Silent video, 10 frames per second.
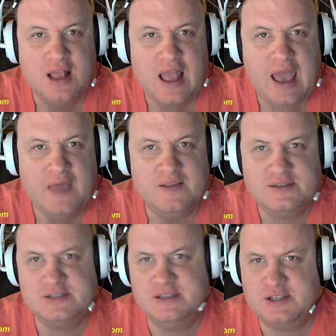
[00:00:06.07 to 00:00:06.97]
and this
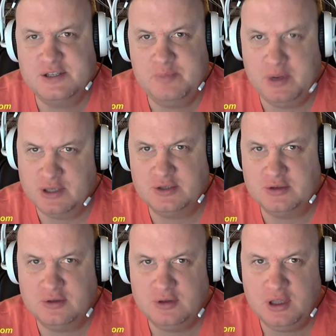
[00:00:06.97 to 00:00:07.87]
is a
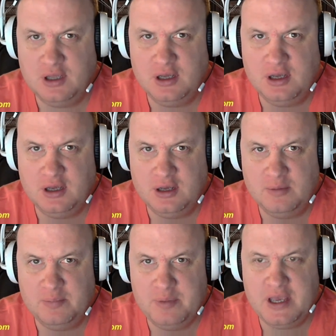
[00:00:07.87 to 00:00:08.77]
special
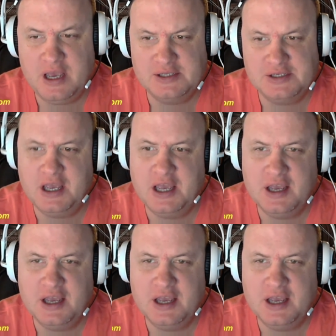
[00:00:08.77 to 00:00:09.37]
PSA